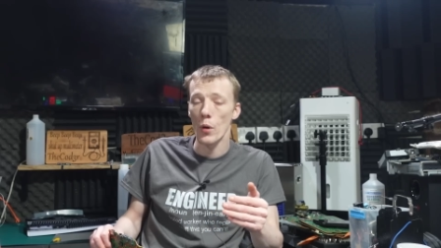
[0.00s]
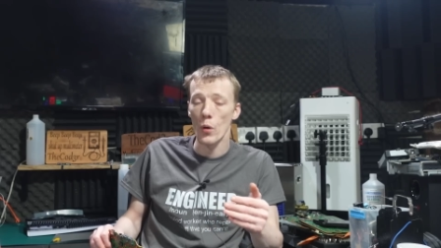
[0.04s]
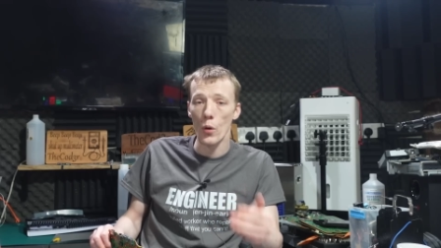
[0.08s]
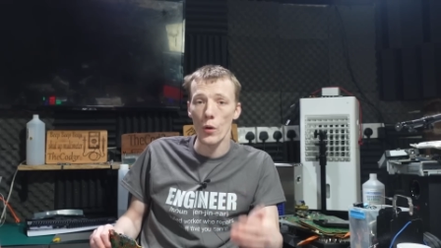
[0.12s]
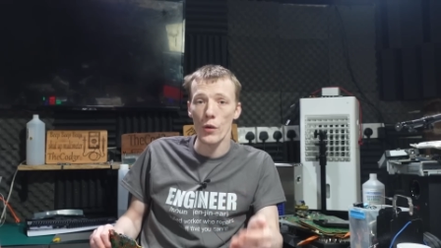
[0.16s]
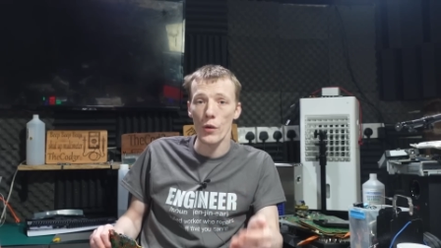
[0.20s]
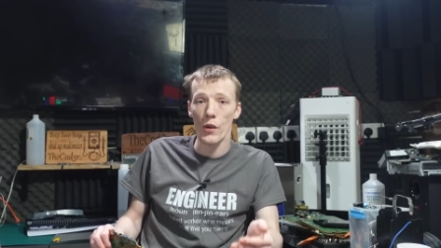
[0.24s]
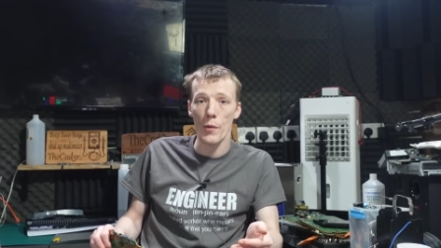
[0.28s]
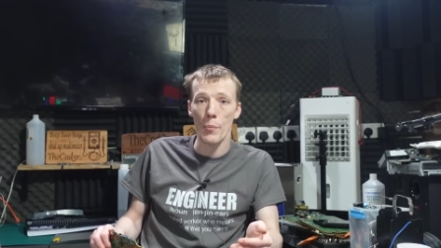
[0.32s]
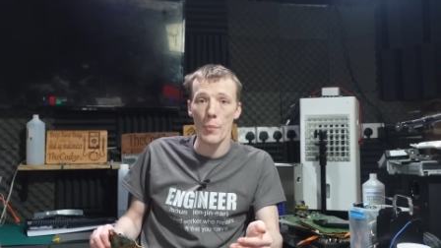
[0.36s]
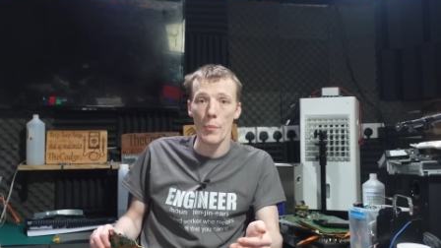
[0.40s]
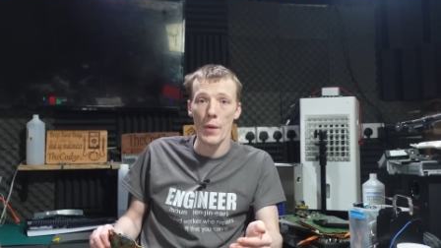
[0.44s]

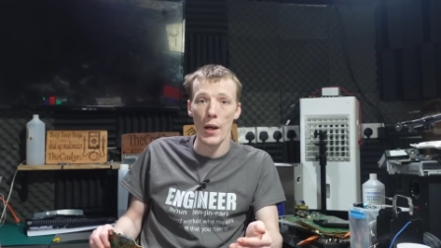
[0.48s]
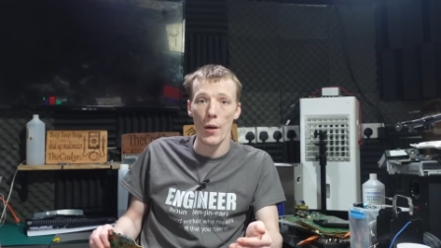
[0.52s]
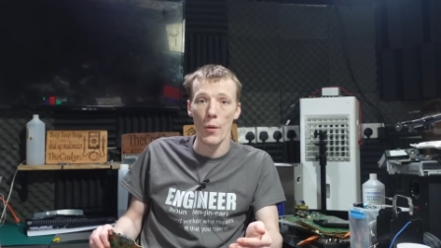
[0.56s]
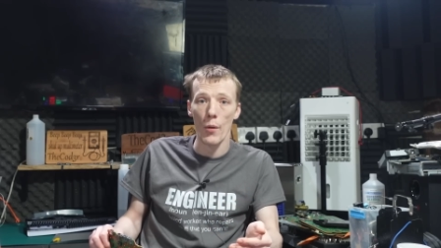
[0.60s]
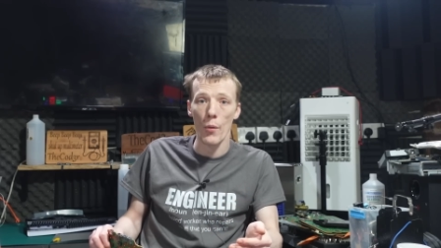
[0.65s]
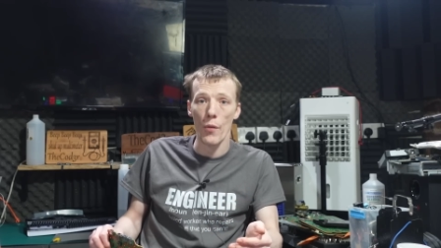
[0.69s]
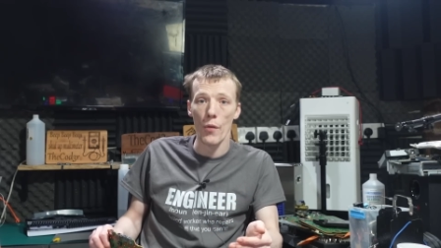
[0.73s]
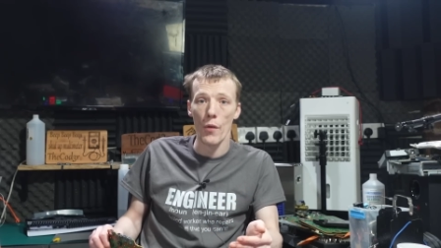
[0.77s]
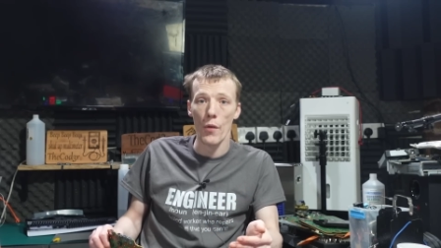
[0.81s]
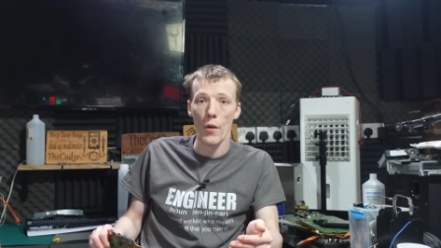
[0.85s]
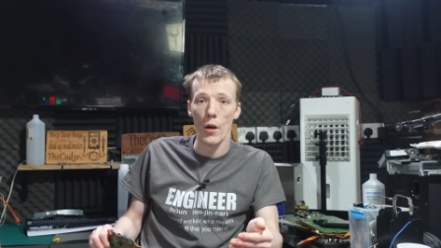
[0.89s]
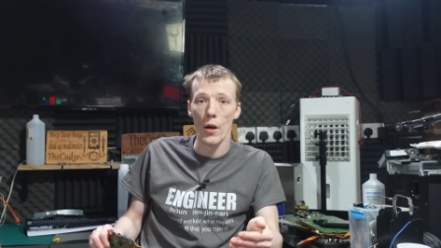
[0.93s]
horse's
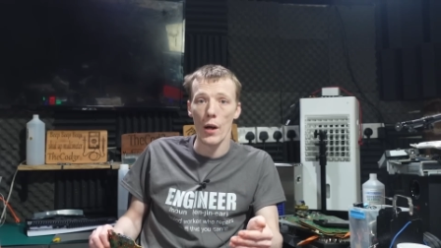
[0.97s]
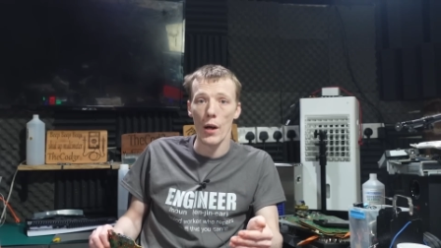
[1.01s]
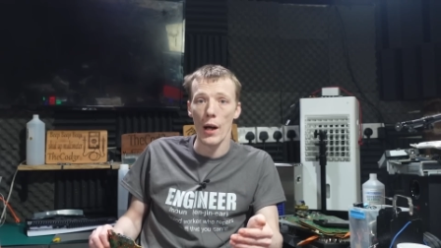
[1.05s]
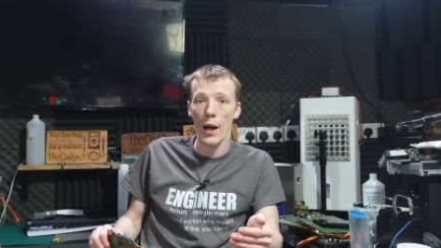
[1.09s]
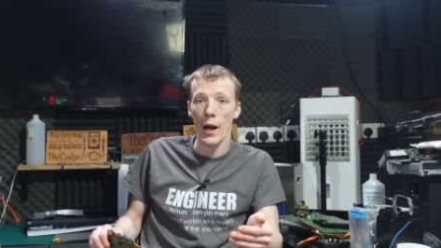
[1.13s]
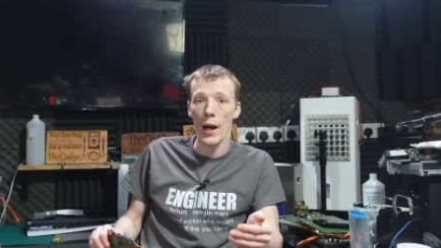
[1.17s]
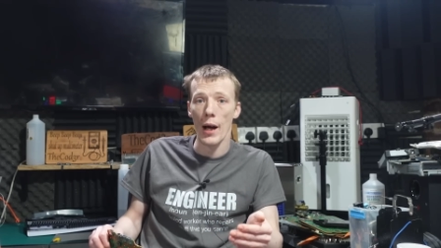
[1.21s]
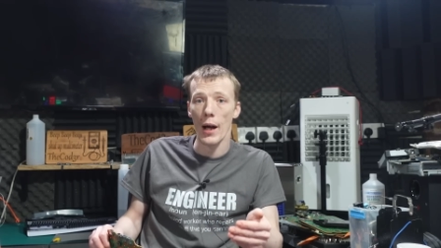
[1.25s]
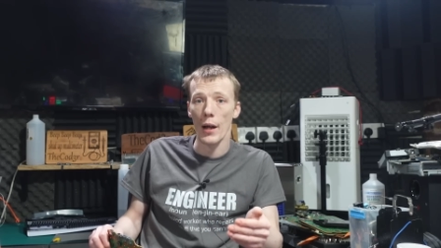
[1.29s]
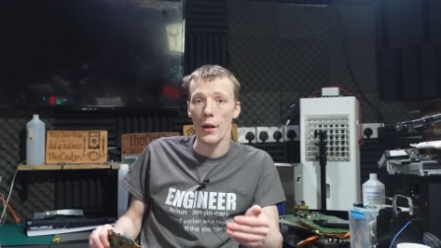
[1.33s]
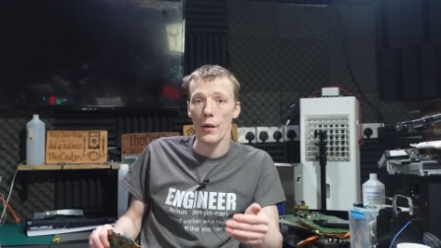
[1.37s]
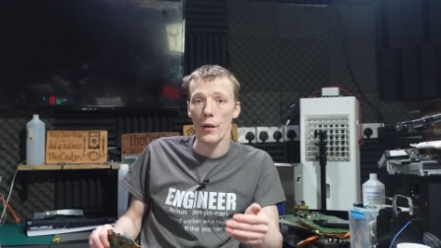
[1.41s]
mouth
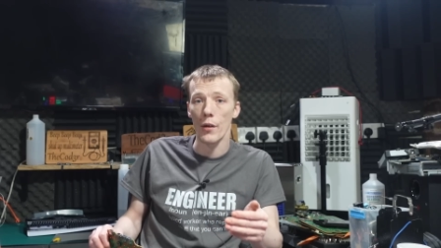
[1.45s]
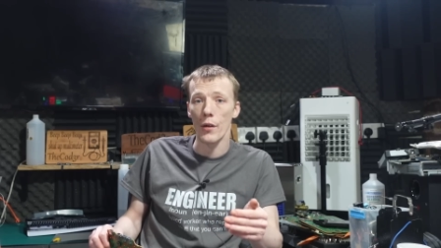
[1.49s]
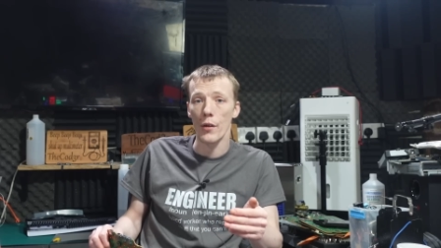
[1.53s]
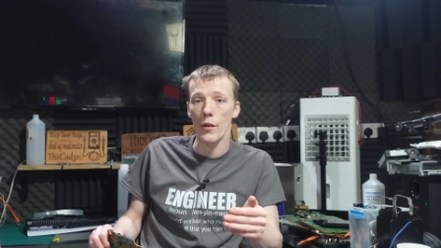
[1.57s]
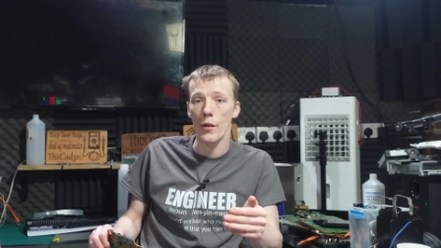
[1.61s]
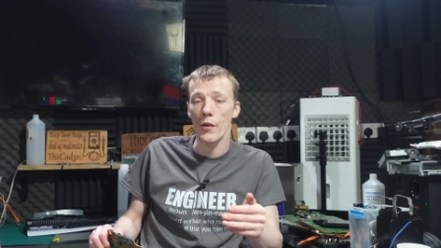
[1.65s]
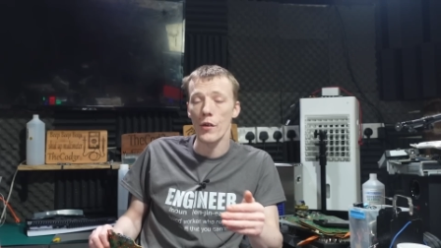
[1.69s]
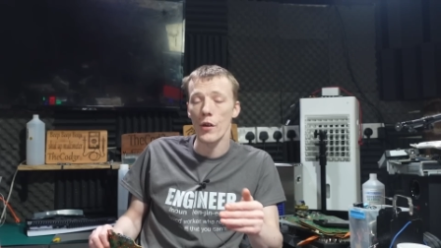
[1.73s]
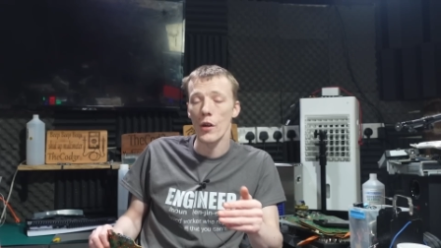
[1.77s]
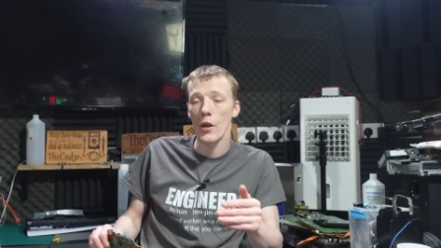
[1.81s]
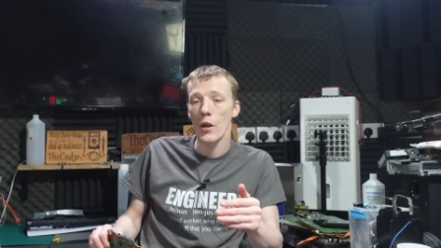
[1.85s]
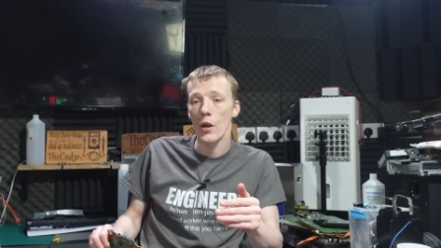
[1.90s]

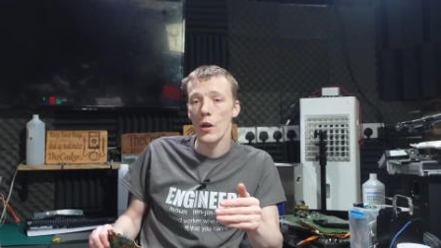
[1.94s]
and